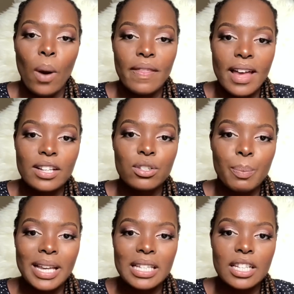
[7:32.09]
That
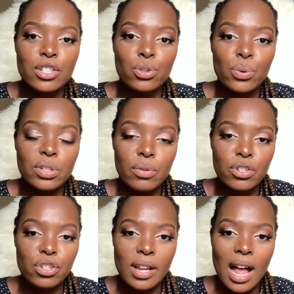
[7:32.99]
basically shows the
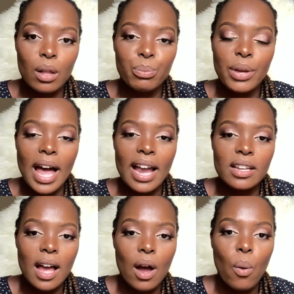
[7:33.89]
rationale behind
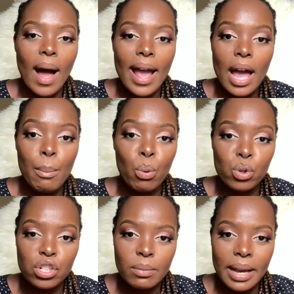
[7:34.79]
how I
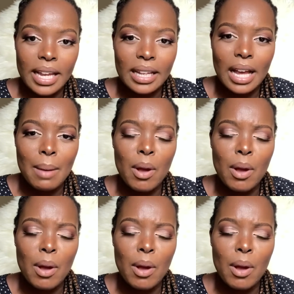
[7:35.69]
apportion my income.